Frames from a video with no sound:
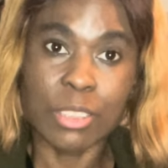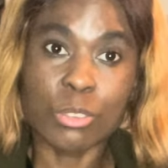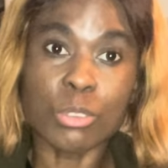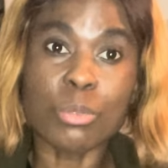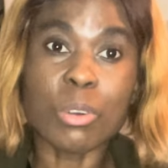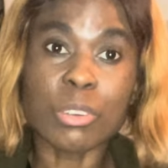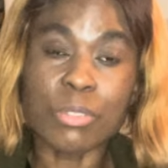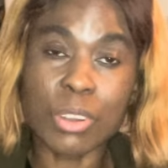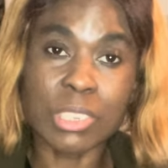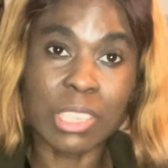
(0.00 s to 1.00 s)
So the word of
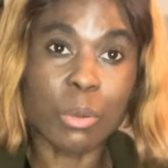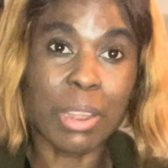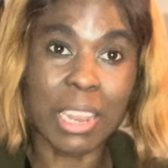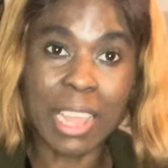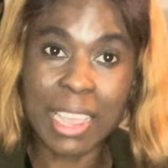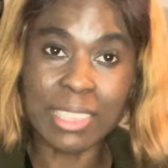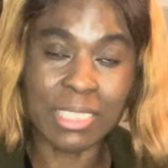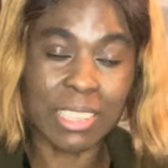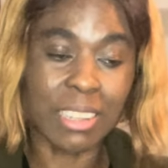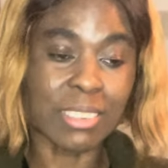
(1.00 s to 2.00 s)
God is our
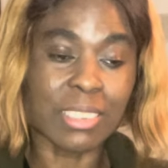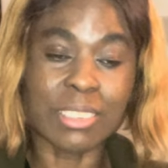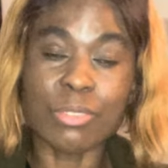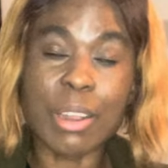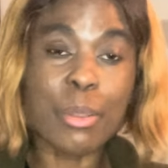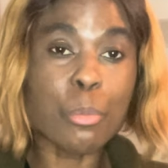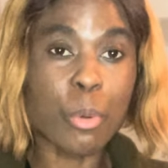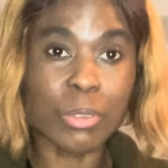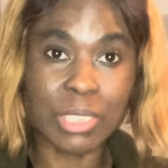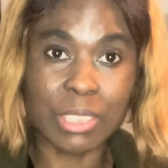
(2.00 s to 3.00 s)
light, and it's very
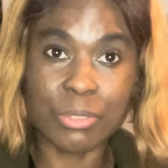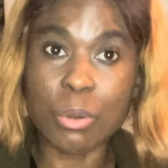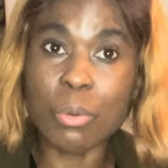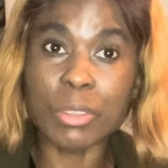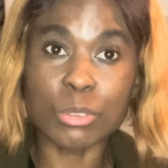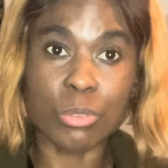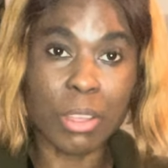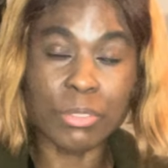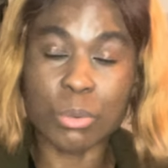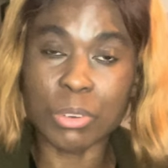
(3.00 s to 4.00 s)
important for one to
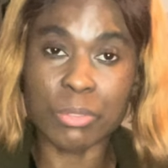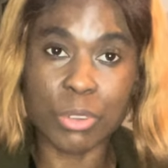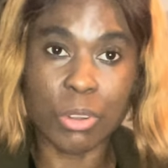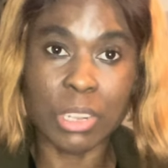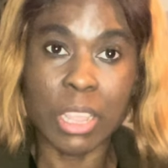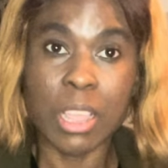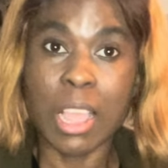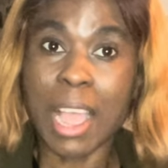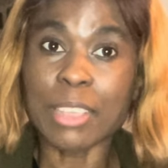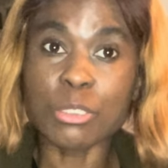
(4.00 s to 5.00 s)
have the word of God.
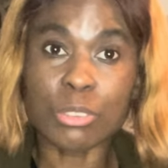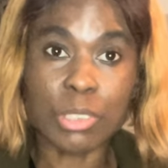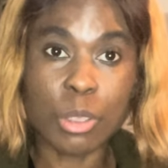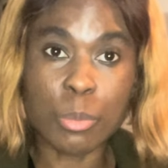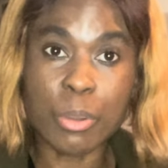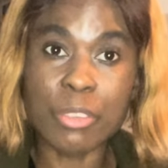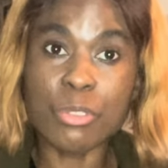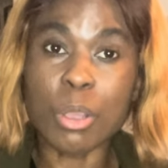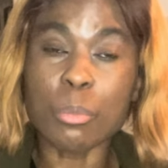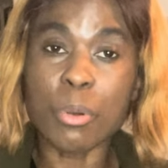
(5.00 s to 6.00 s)
I used to tell people,
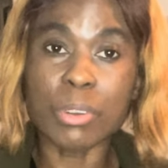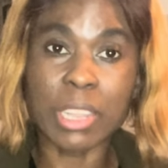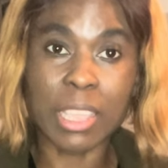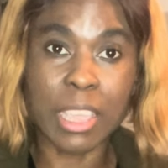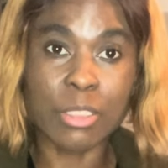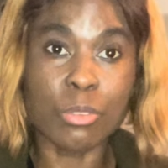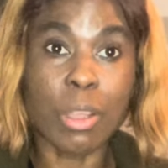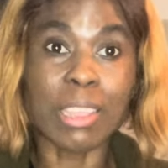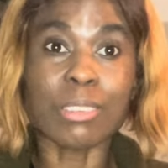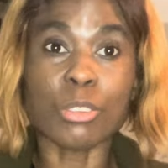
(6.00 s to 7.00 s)
if you are born again,
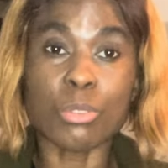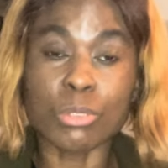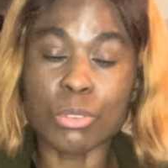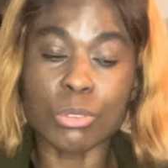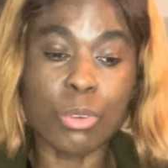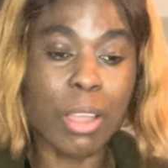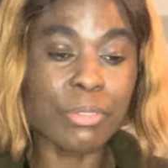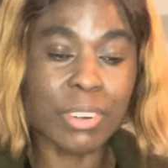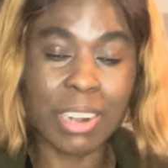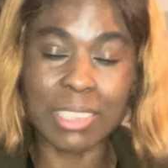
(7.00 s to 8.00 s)
you
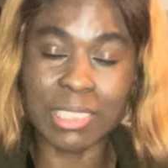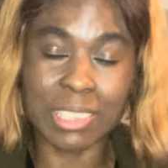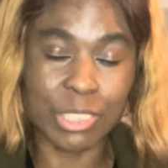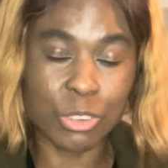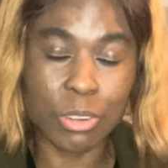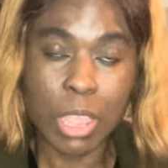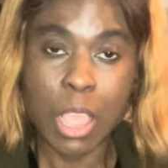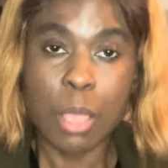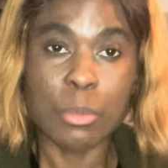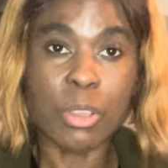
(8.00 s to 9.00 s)
have Christ in you.
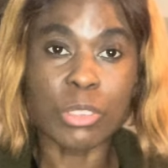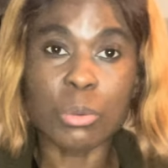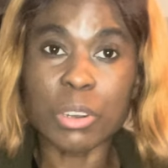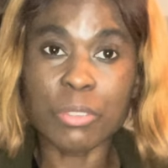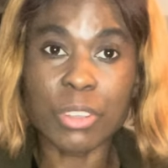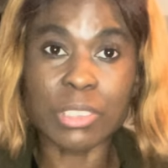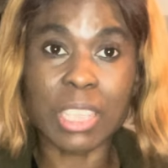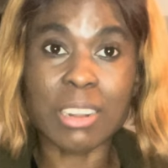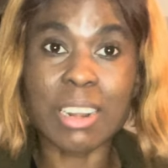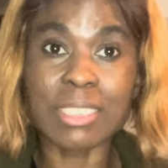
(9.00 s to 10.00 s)
Because the word of God
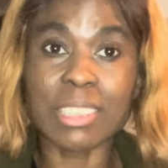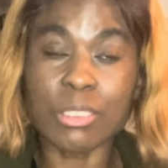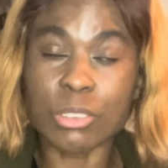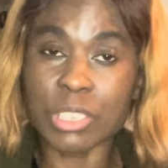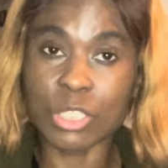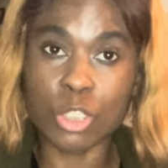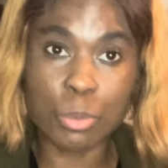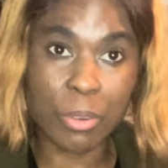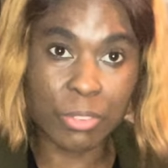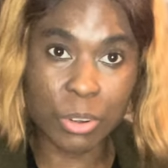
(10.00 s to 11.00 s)
said, Christ in us is the
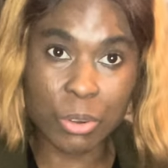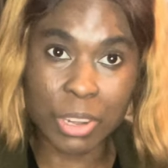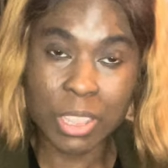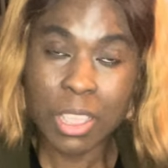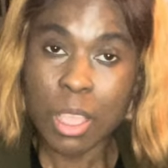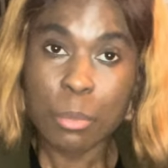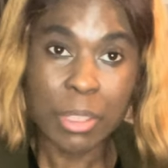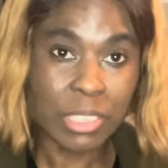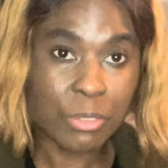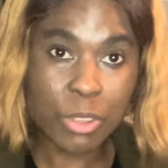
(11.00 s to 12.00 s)
hope of glory.
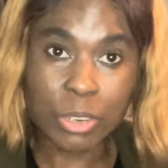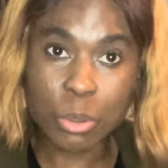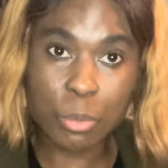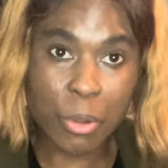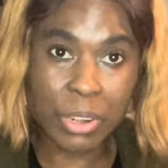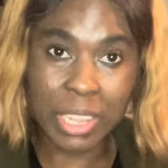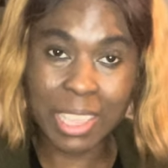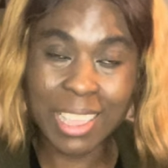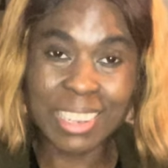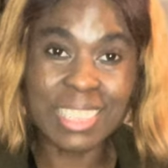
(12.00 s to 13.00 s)
But if you are not born
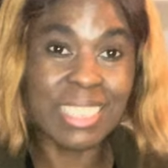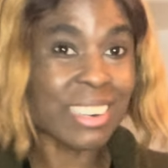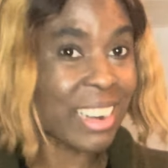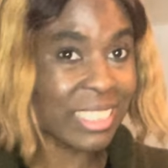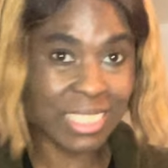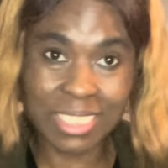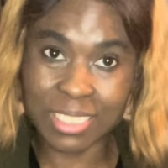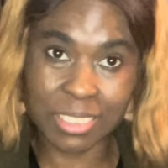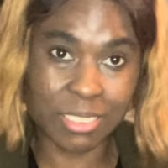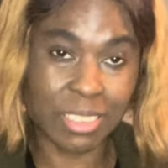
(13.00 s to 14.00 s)
again, it's
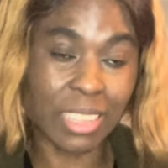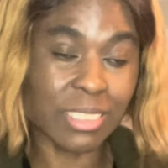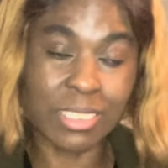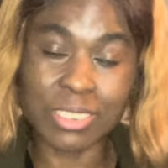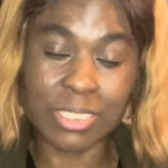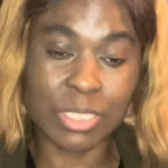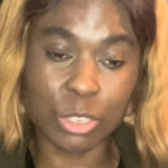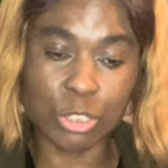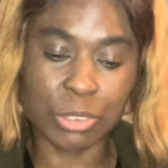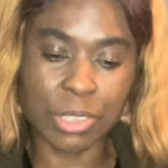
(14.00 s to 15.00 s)
crisis. That is just the
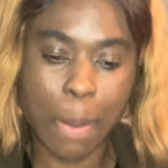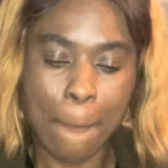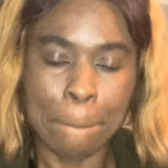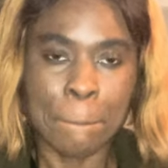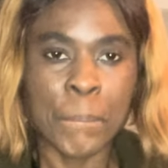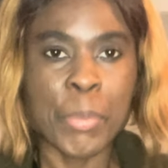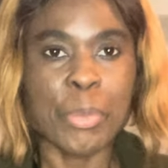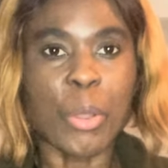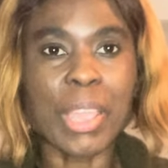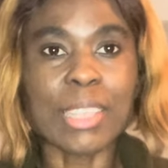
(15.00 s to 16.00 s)
truth.
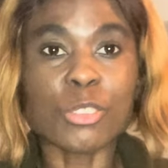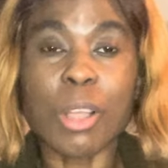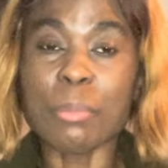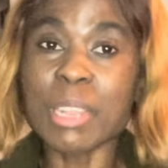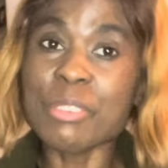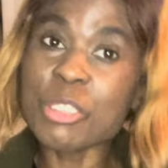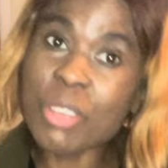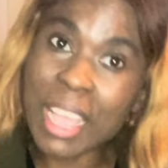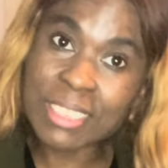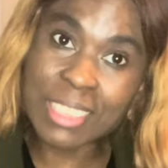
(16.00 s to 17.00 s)
Okay, so I'm leaving you
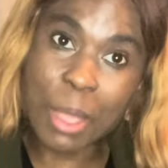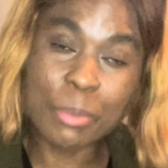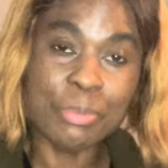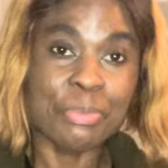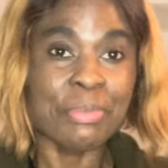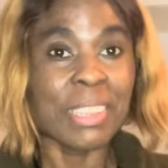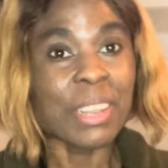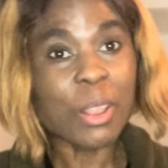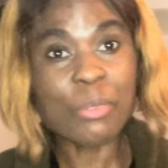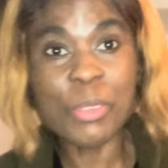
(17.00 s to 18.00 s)
guys now.
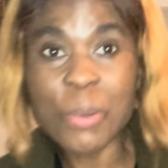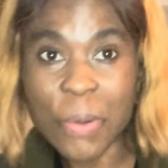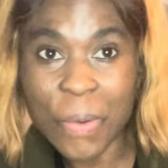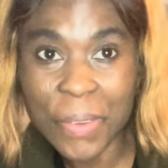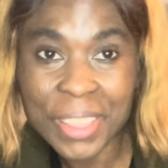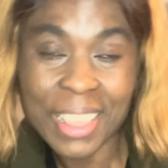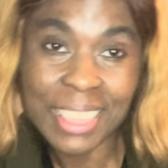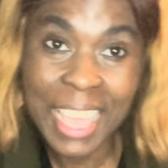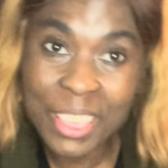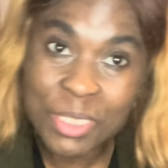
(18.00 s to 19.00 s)
Love you all.
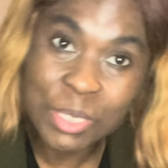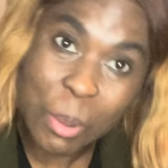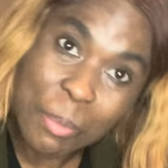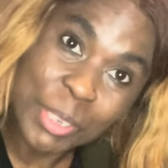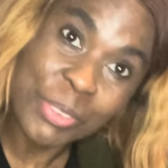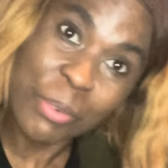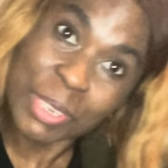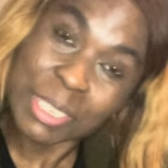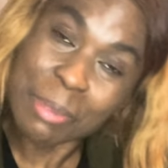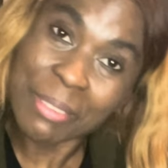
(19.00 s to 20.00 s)
Thank you so much for
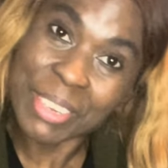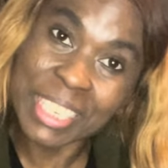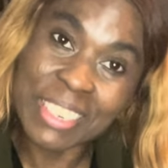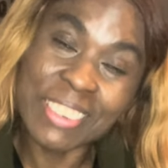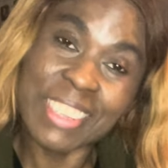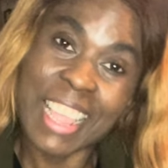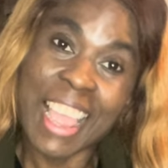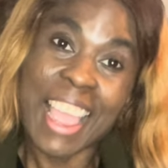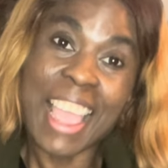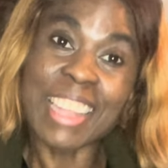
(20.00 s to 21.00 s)
watching my video.
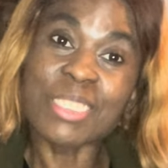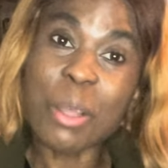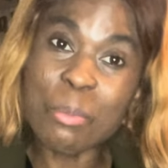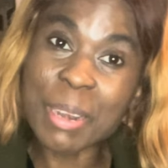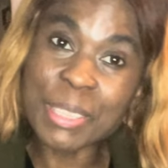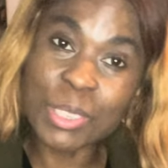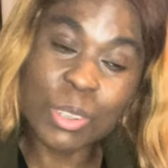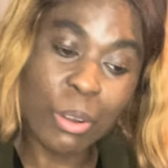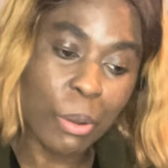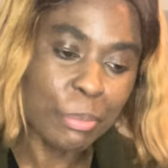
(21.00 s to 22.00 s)
and God bless
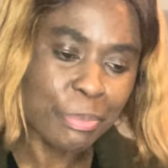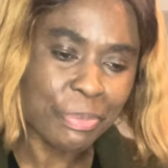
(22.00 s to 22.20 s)
you all.